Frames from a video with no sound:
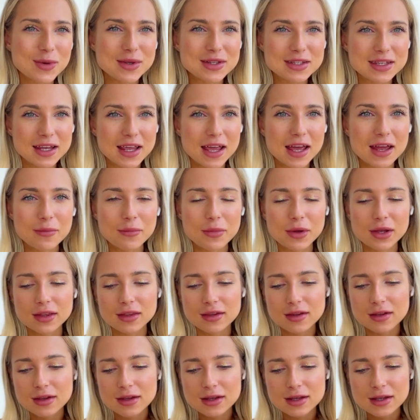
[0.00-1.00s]
once again, but
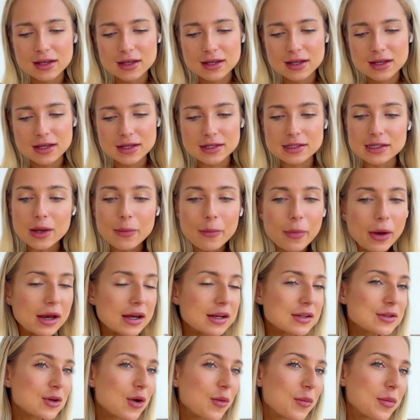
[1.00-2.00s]
somebody
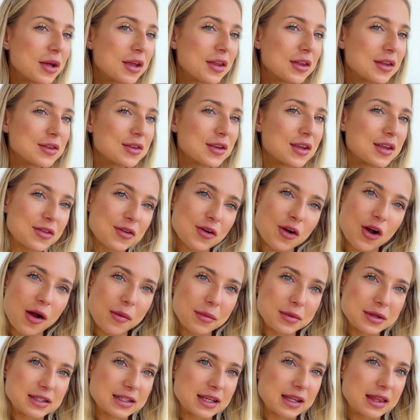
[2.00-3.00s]
told me in the
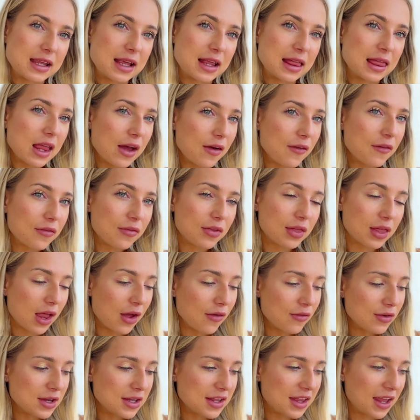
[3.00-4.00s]
comments that they love
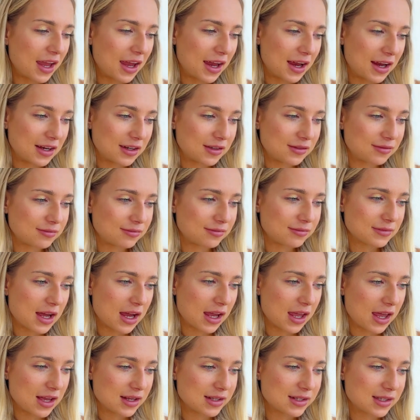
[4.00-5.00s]
it, and
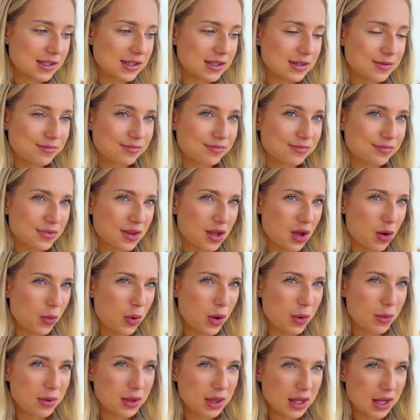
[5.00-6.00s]
I guess
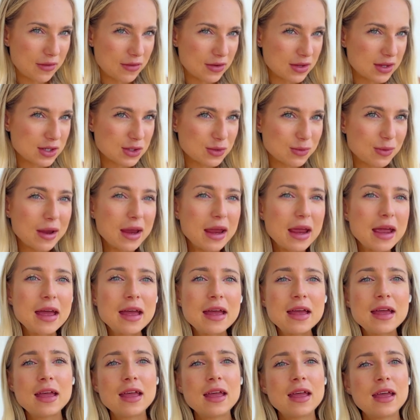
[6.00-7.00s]
we will leave it this way.
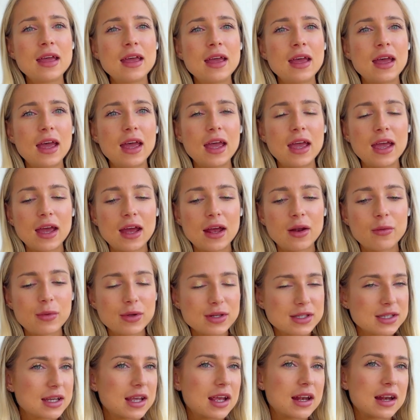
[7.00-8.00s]
And
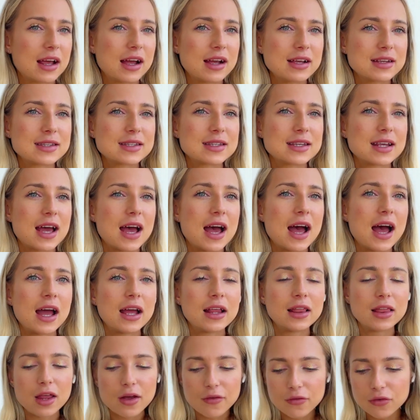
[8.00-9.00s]
once again, guys, I
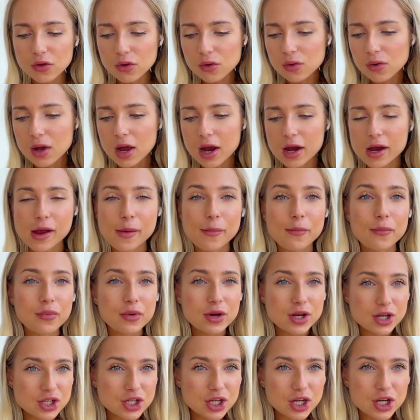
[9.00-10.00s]
love you. I
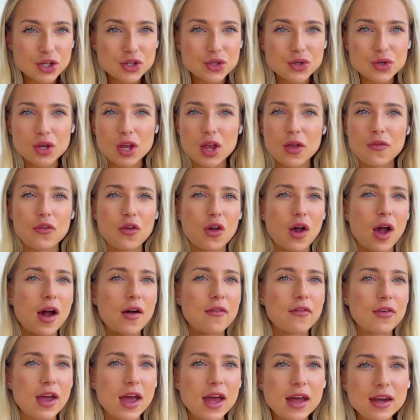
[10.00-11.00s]
appreciate you. If you have
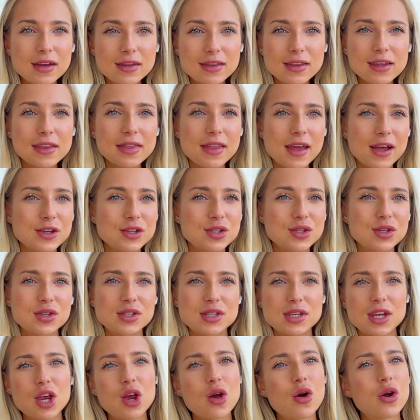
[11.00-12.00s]
anything nice to
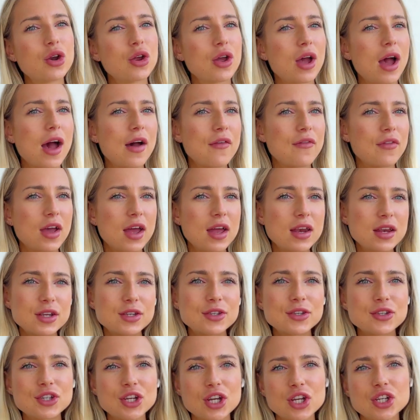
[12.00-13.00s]
say or you have any
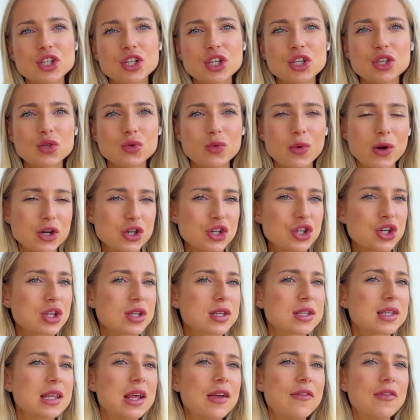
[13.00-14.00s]
suggestions,
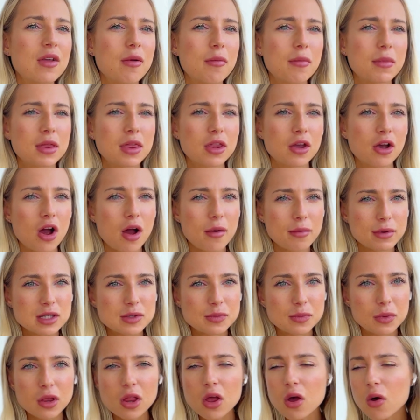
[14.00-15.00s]
questions, leave them in the comments
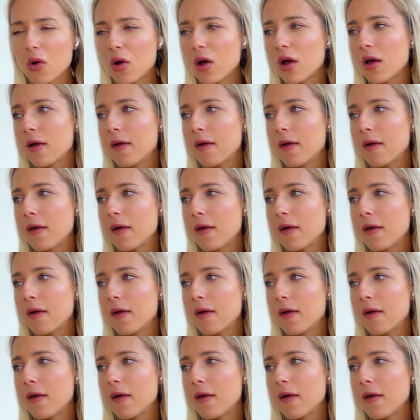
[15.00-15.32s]
below.